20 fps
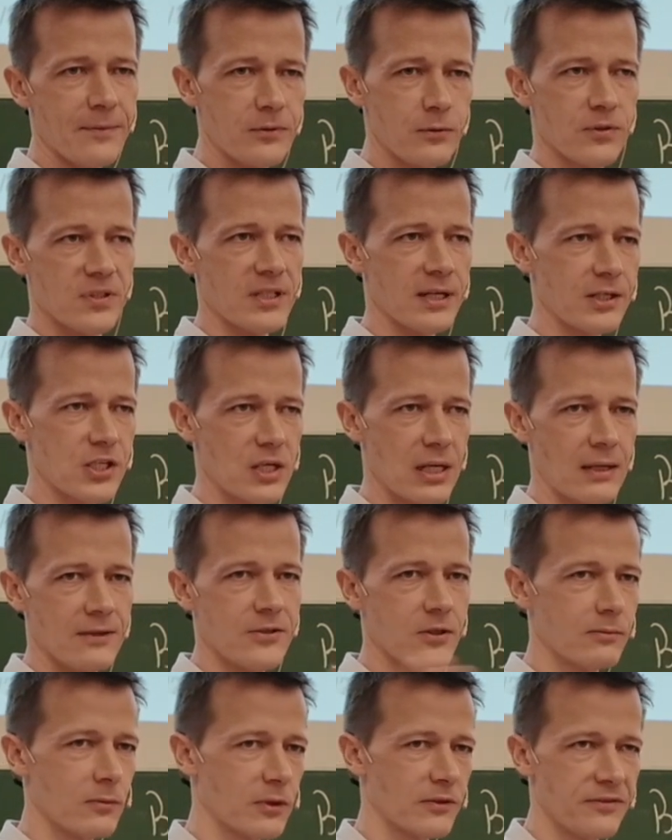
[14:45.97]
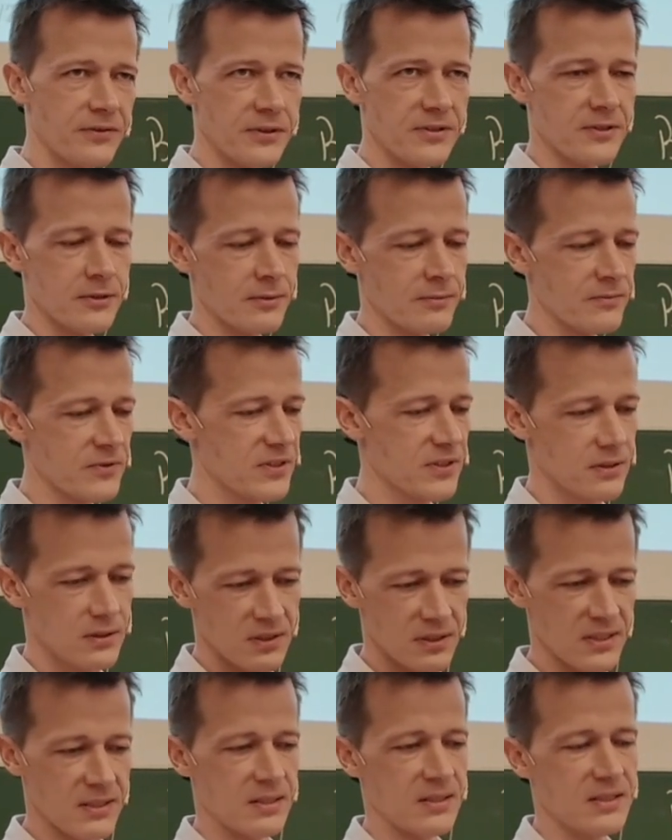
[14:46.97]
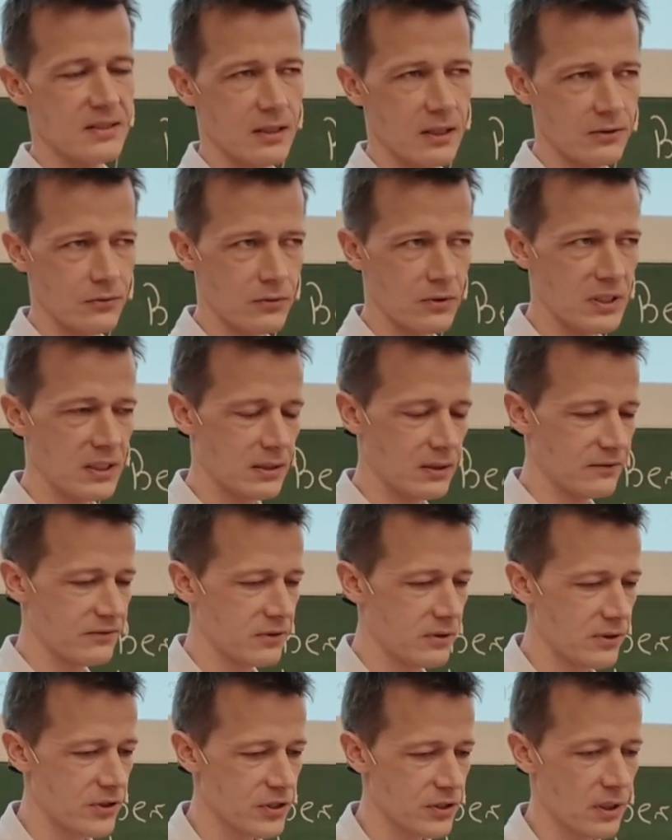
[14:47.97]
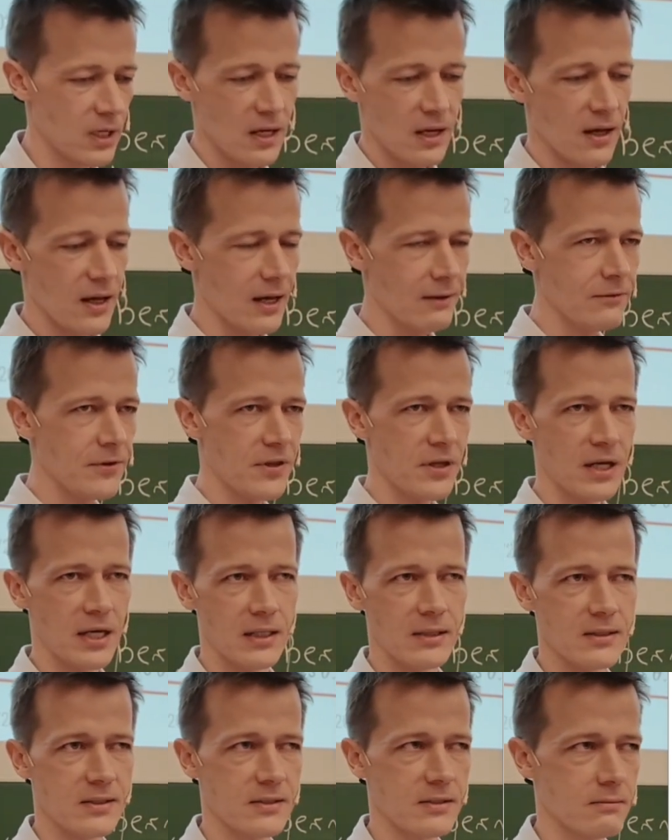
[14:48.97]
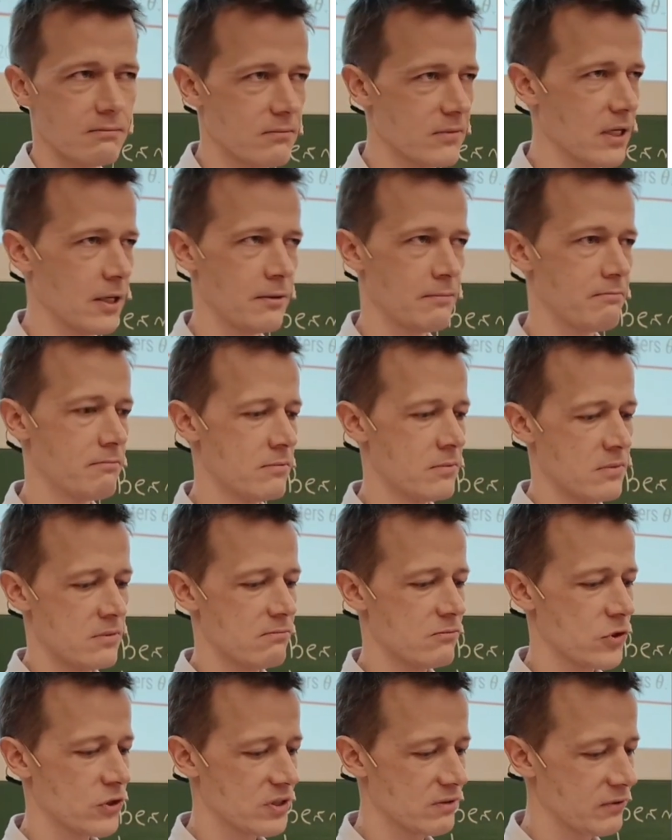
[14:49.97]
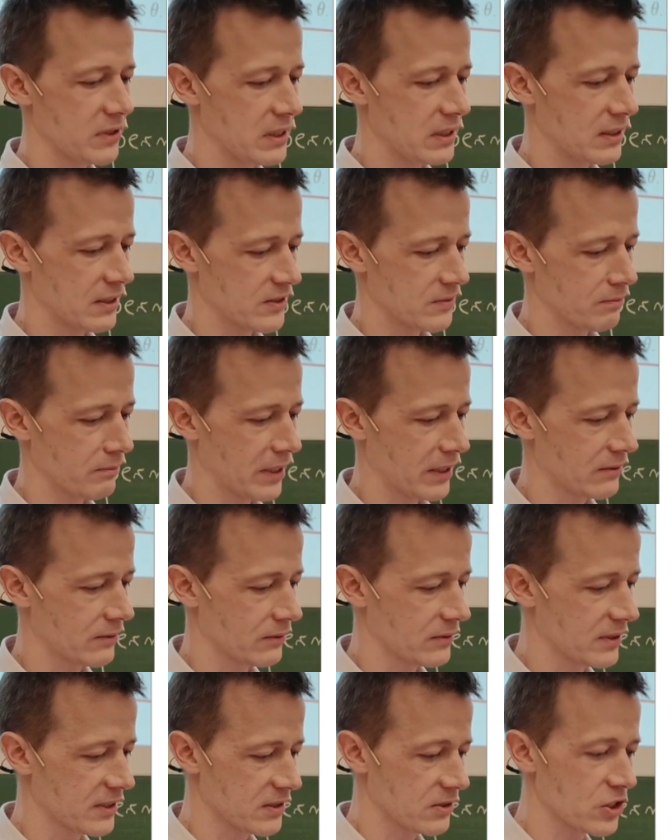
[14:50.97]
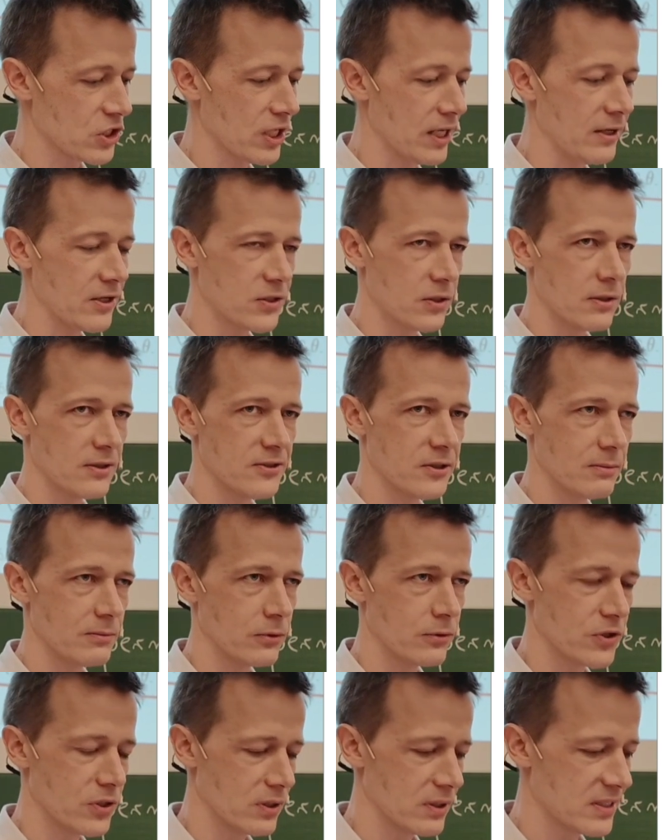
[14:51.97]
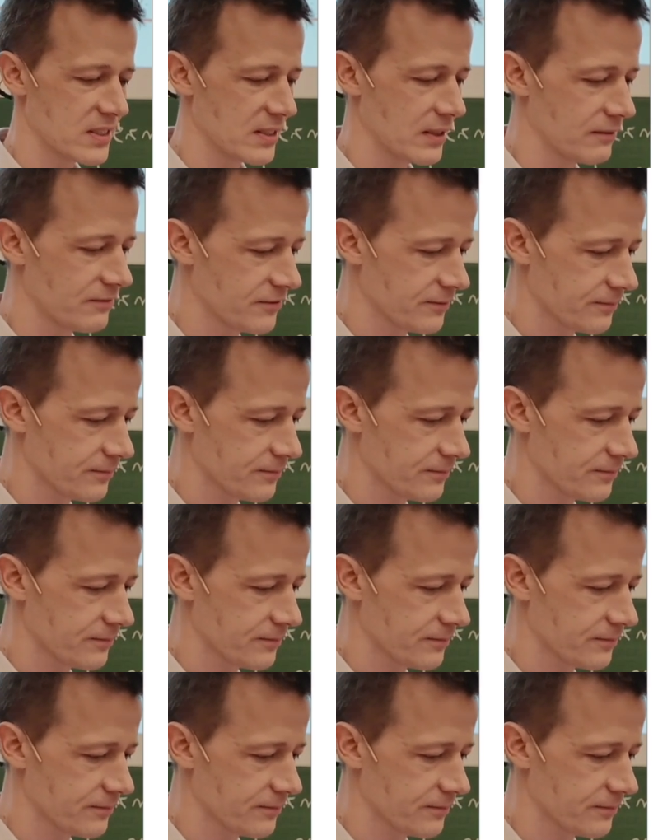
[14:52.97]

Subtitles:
to such isomorphisms, this is a unique definition. Everything else just really doesn't matter, doesn't change the distribution itself.